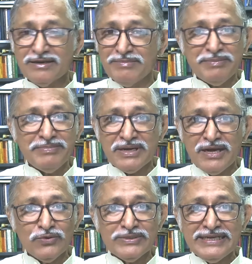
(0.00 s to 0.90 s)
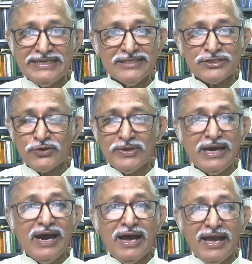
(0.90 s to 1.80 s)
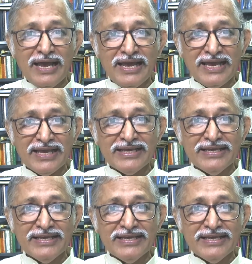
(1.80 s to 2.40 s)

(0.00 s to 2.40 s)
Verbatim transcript: Remember how they destroyed Ai.